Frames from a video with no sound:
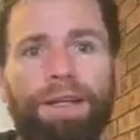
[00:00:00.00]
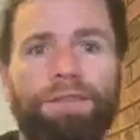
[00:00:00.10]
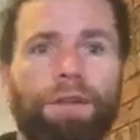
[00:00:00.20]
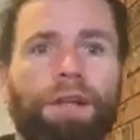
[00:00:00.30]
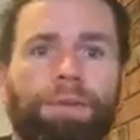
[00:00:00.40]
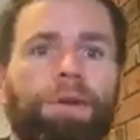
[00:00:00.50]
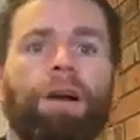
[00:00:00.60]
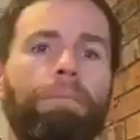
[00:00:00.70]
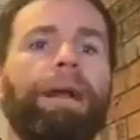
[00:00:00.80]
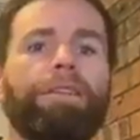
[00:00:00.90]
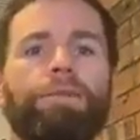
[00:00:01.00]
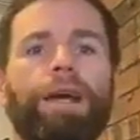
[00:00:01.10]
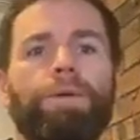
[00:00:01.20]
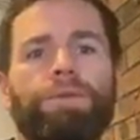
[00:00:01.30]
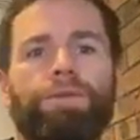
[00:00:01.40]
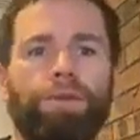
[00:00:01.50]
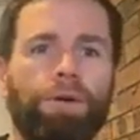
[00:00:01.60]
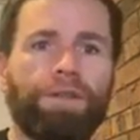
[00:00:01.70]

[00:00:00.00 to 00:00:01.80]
It's not like we're going back to the way it was before.